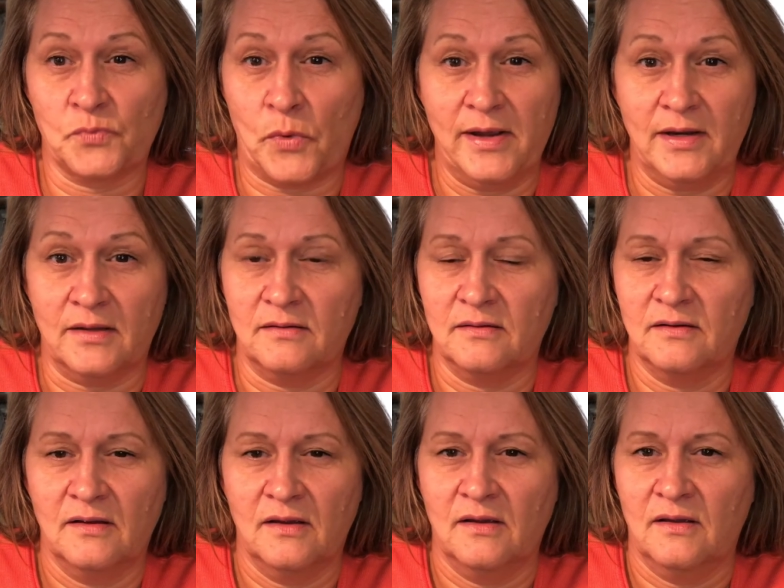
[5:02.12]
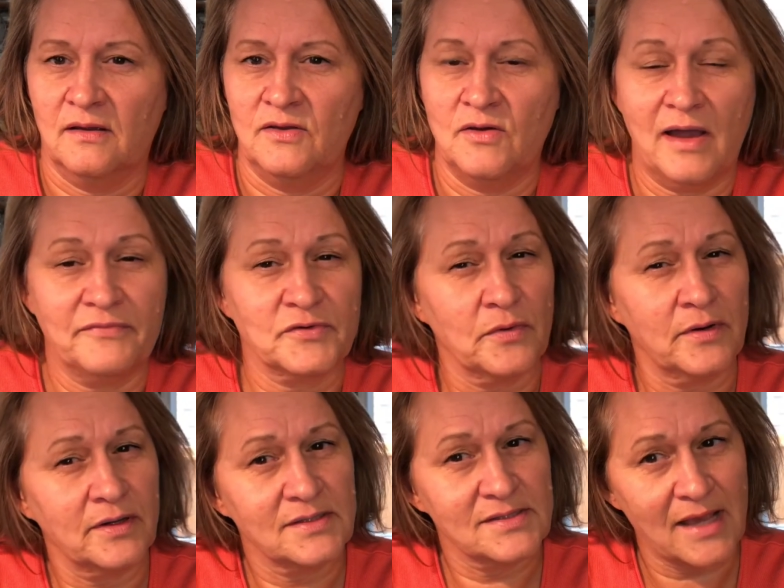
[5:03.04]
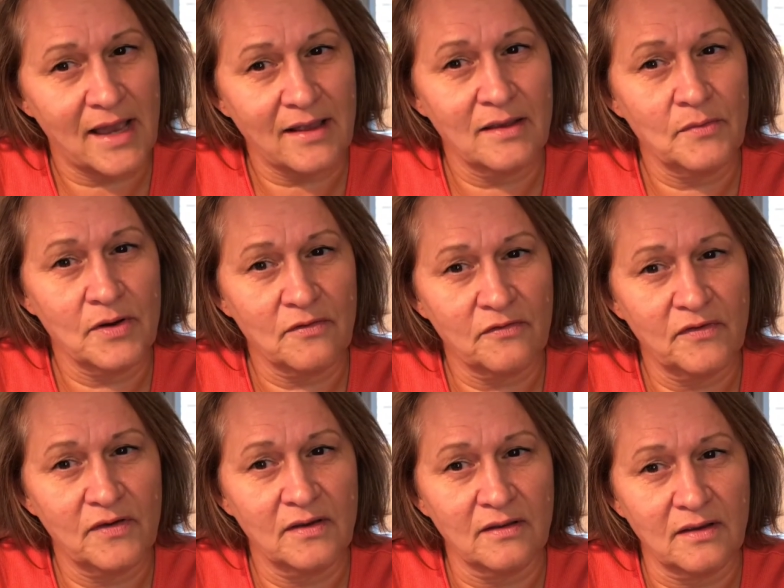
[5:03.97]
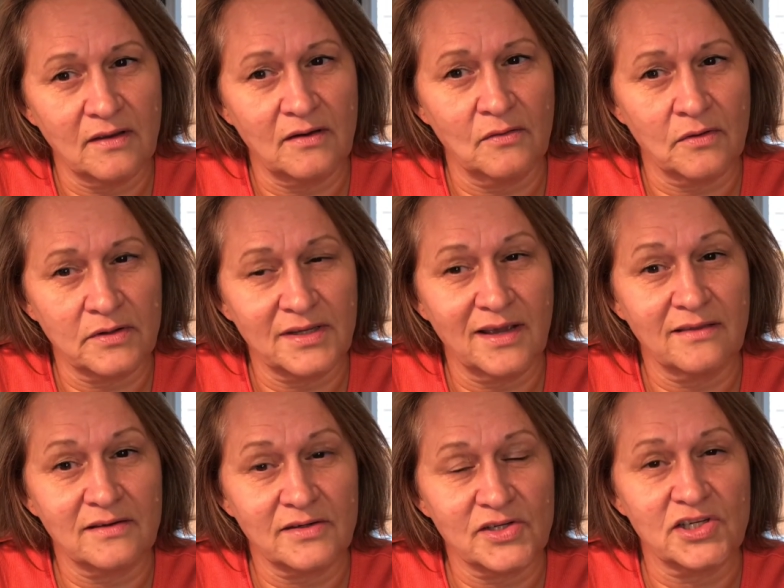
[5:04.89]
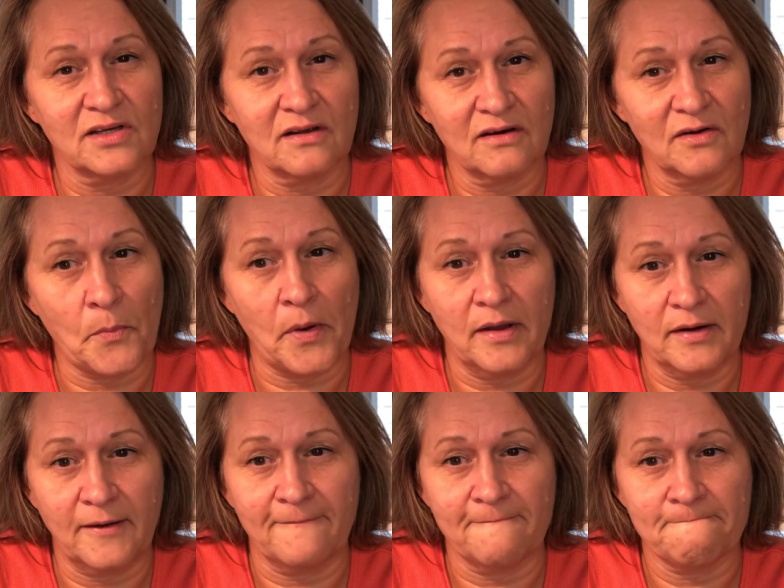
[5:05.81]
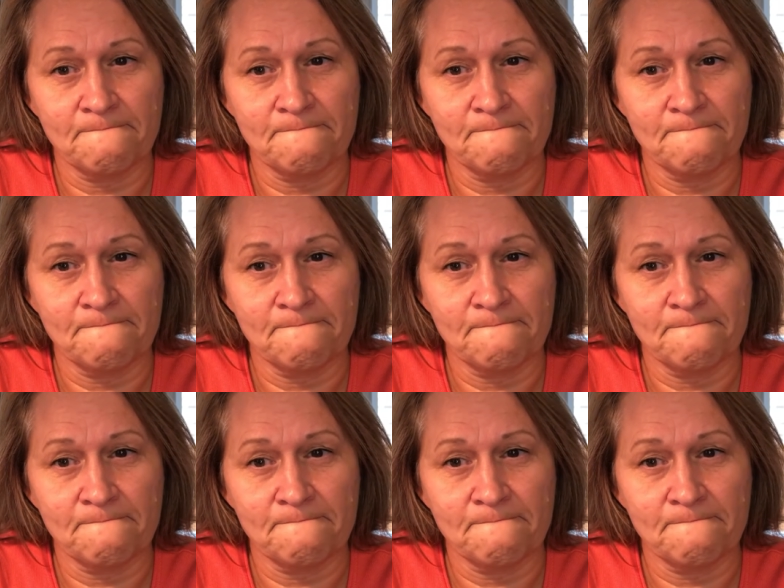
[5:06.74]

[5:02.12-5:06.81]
write it. You have to write exactly what you're feeling in order to get this shit out of your body.